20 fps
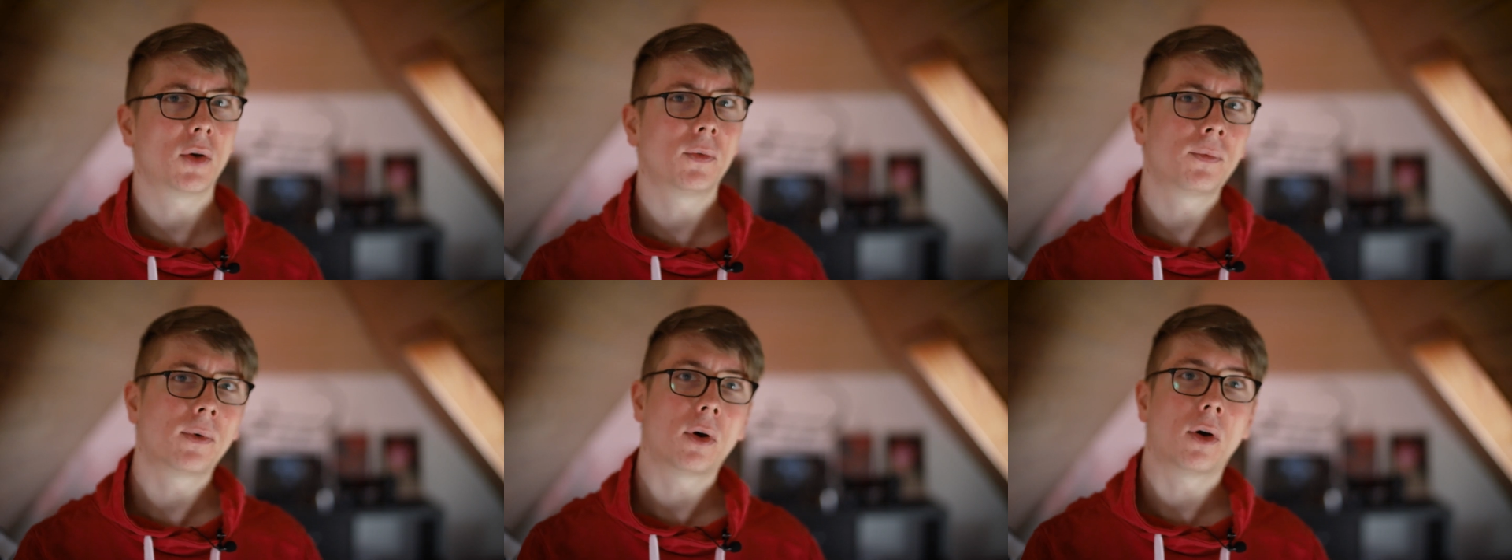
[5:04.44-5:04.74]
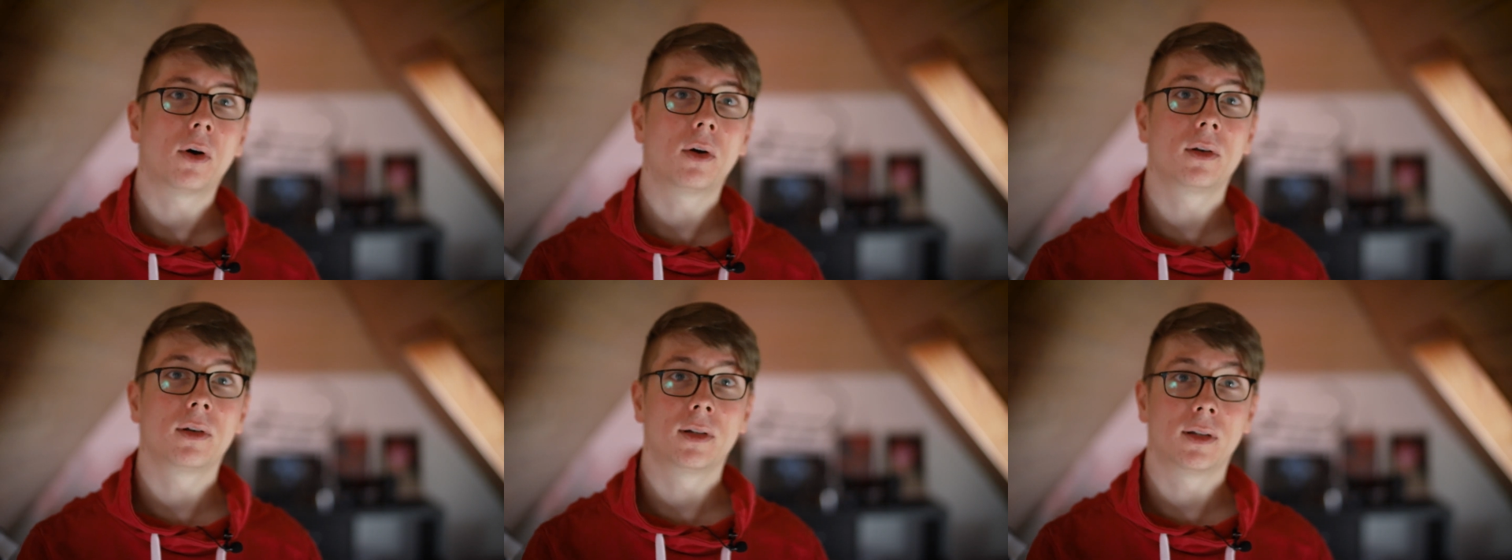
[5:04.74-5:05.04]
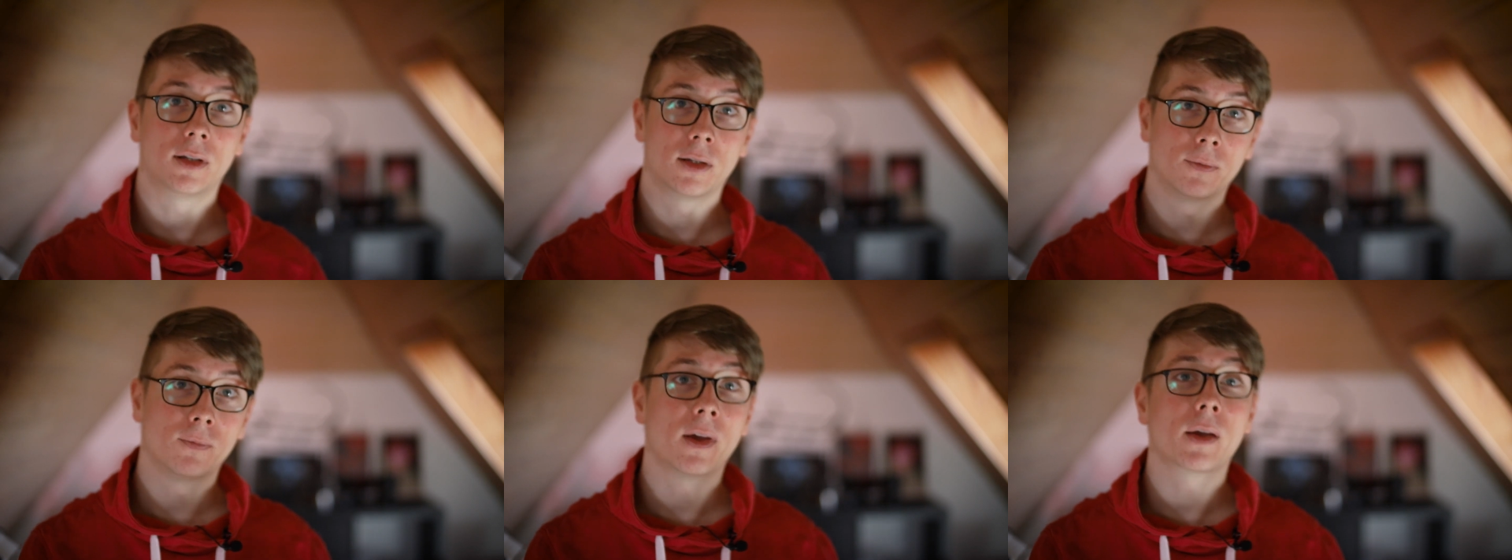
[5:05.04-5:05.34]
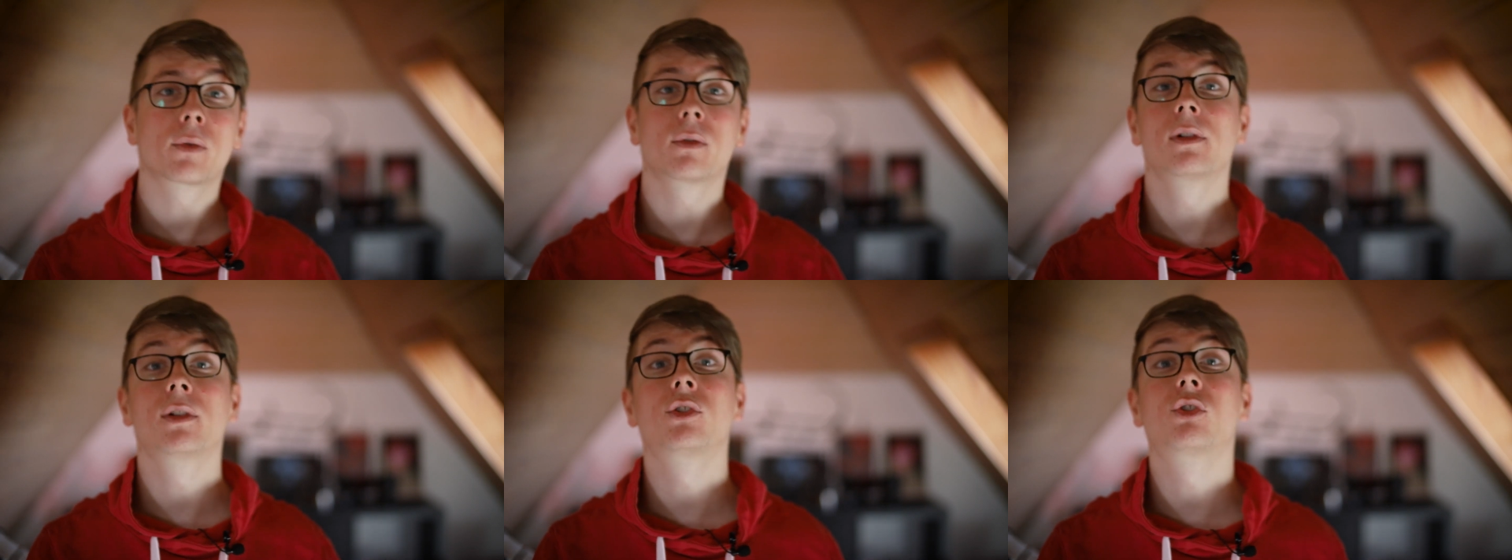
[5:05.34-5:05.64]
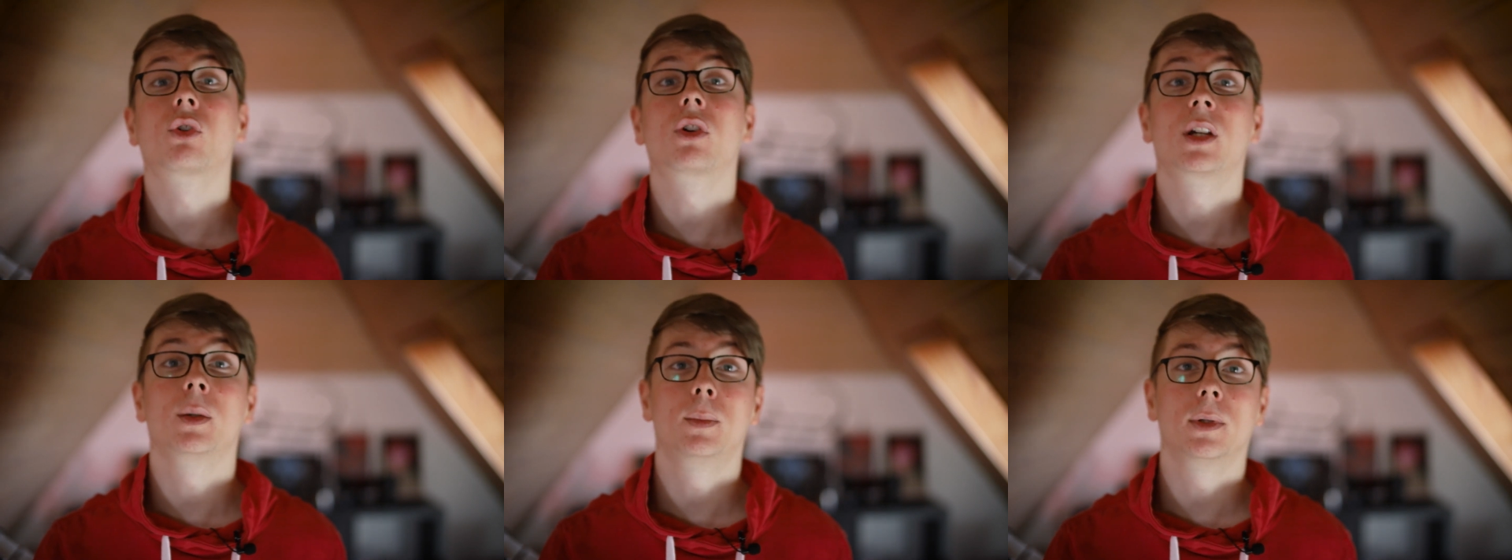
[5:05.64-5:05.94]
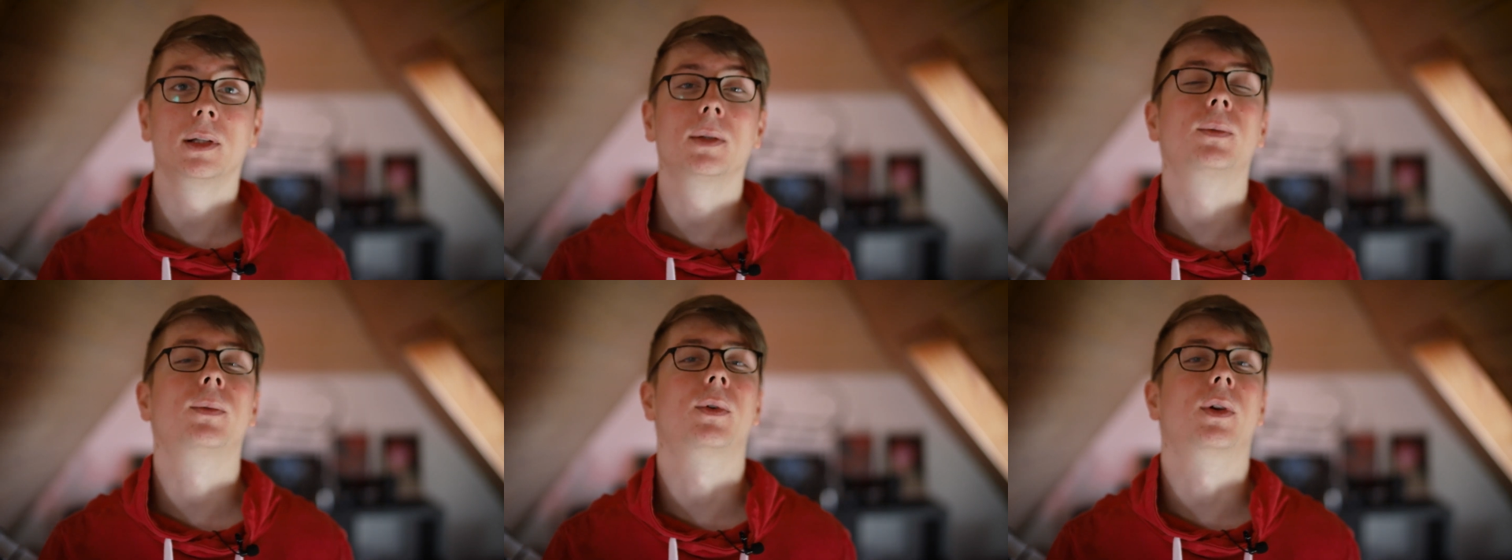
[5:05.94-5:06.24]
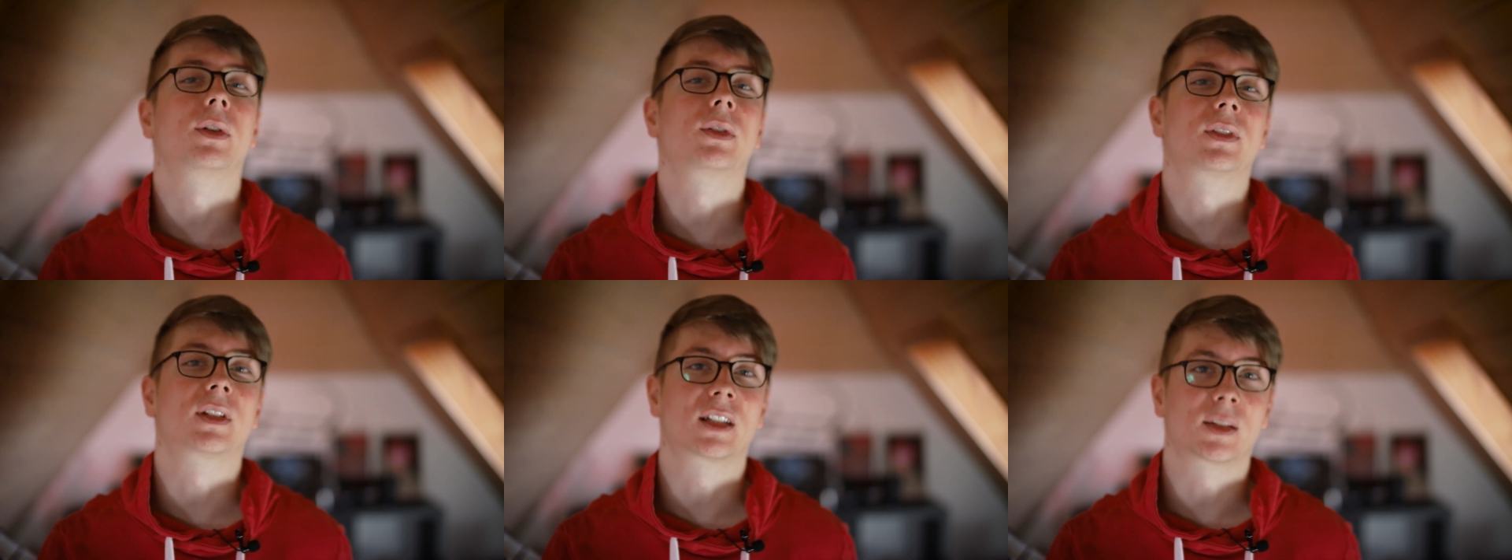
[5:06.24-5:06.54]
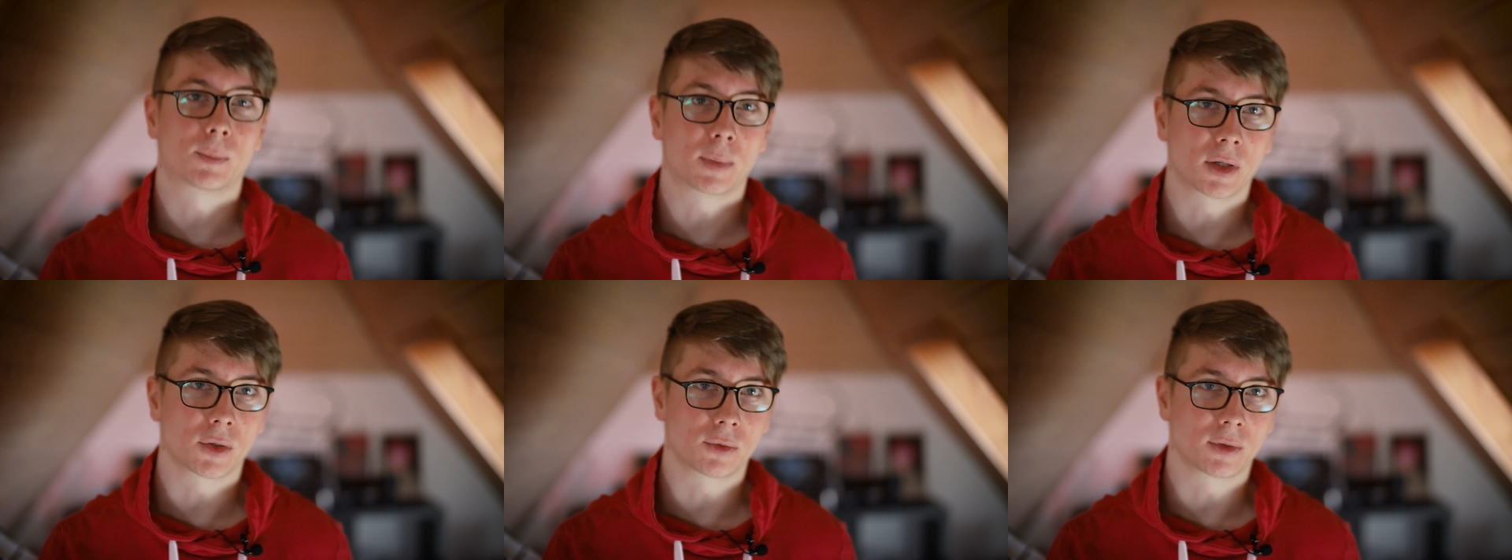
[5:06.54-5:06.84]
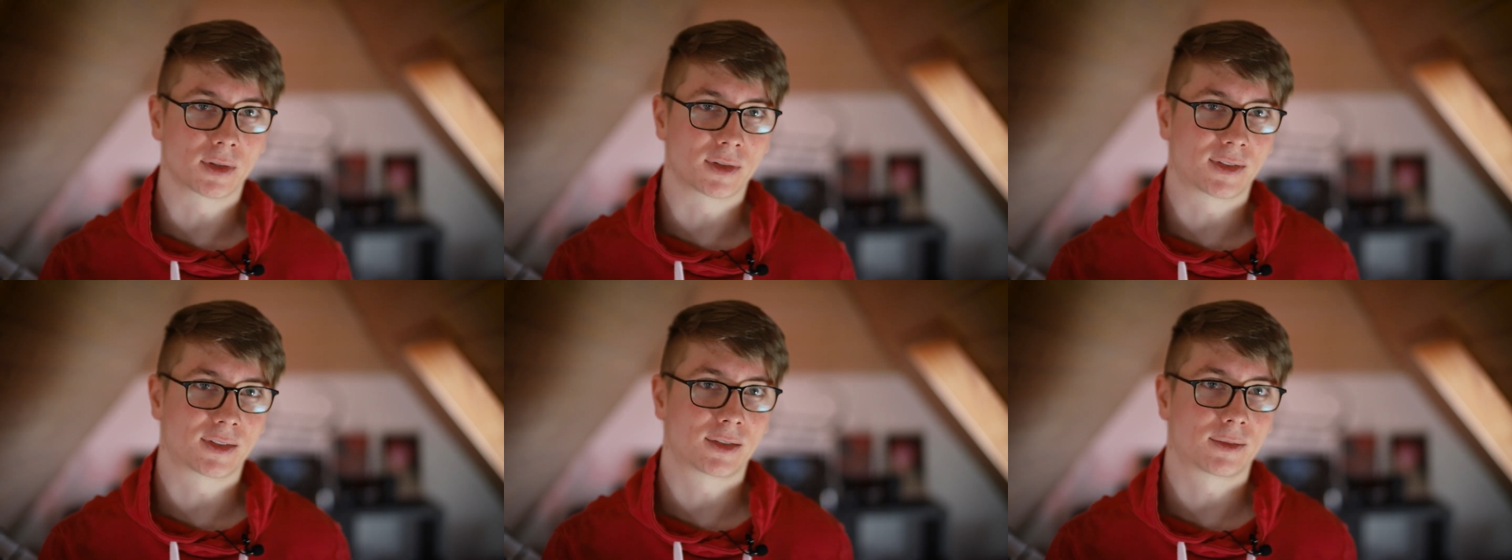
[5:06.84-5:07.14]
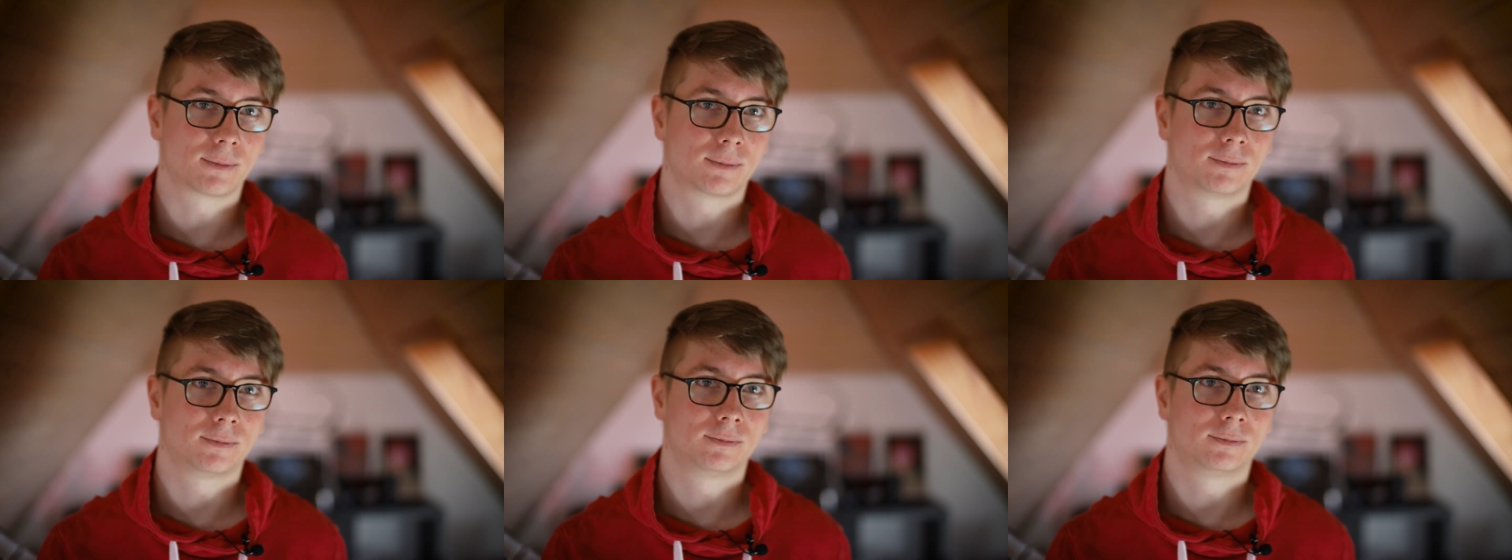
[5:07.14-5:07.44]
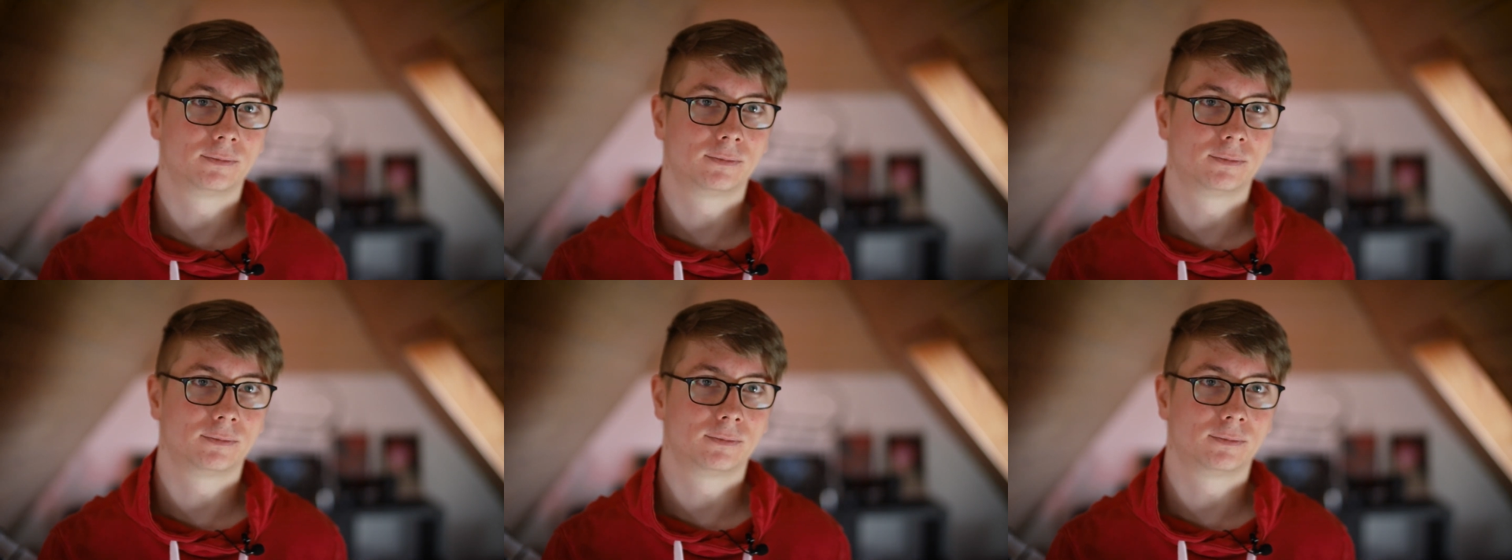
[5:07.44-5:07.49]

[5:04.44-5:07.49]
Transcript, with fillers: overall a very enjoyable first experience.